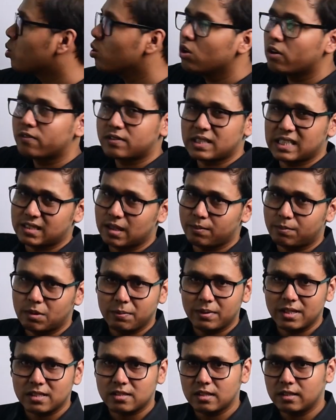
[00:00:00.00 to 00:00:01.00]
role of
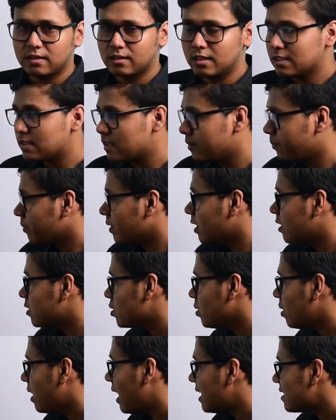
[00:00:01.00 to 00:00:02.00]
susceptibles in this.
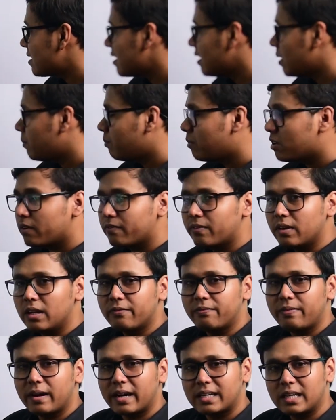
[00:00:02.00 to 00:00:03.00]
So as the number of
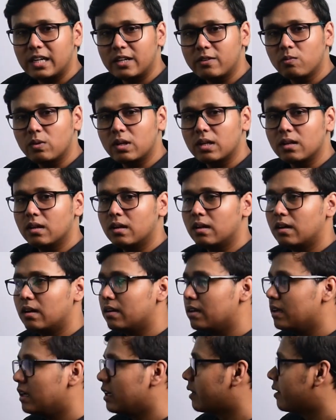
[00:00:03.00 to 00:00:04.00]
infected
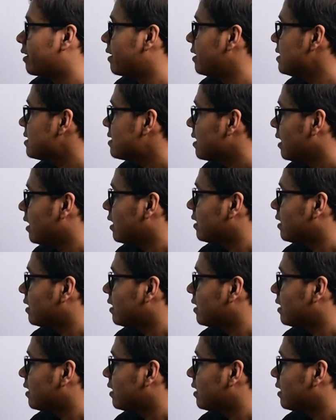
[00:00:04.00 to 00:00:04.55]
will increase,